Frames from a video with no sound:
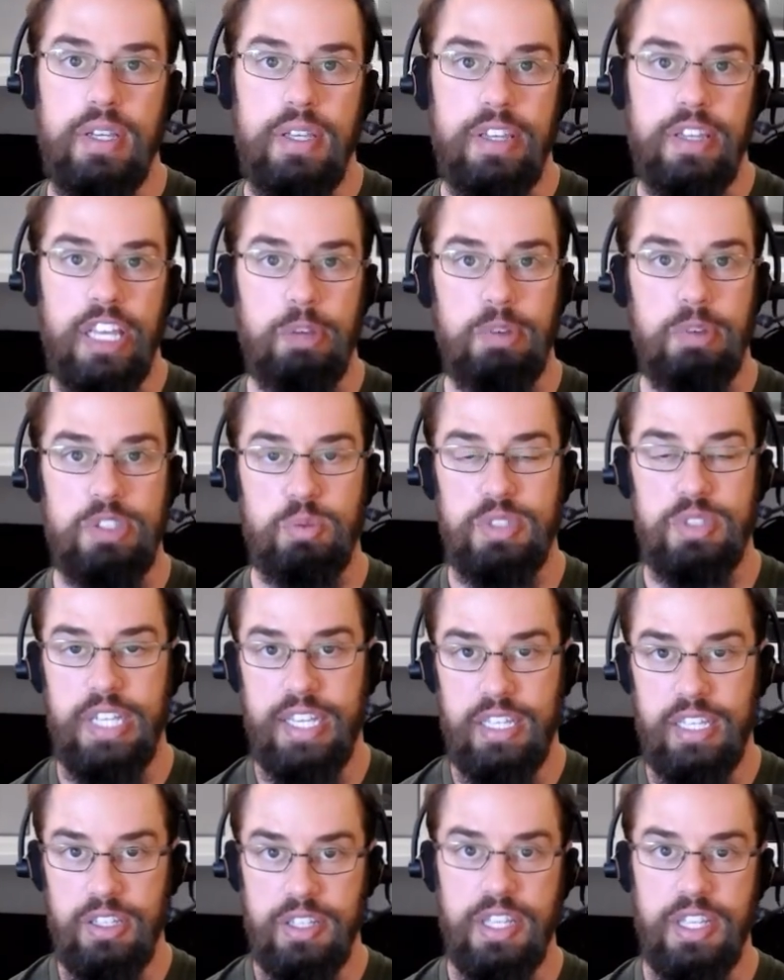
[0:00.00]
That means we take
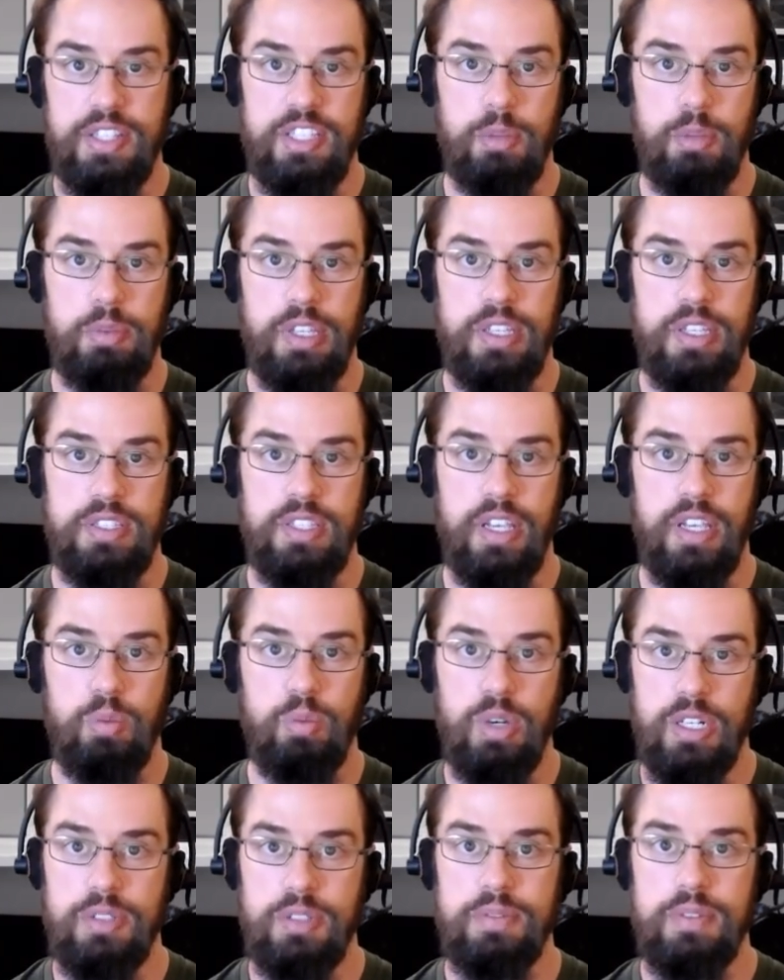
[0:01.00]
a look at something and say,
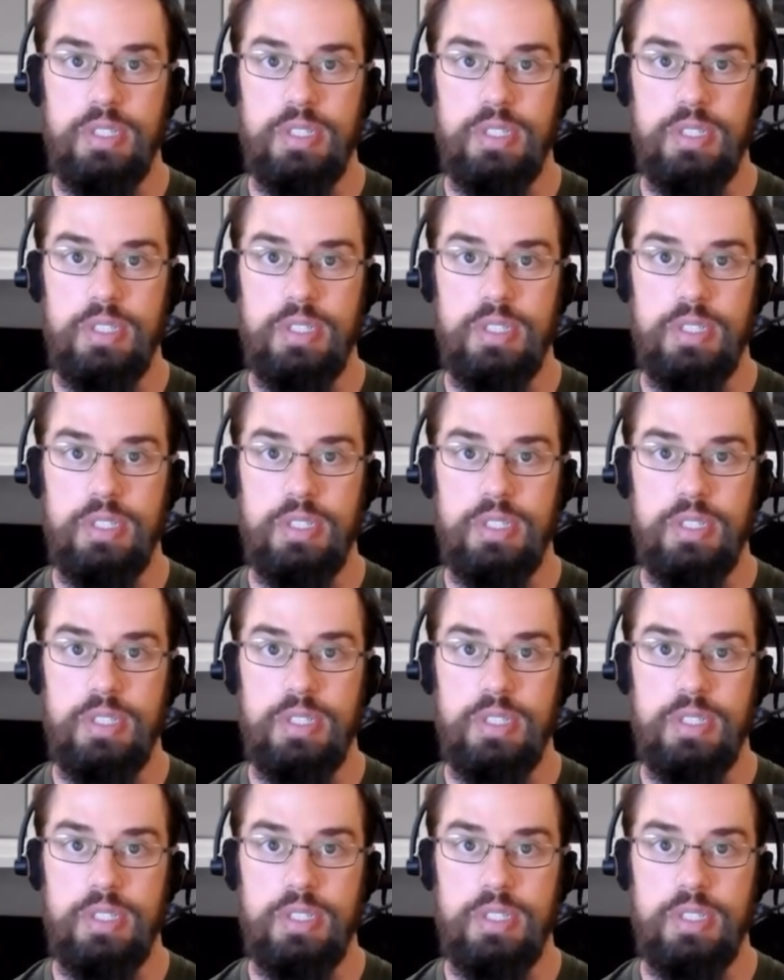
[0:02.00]
well,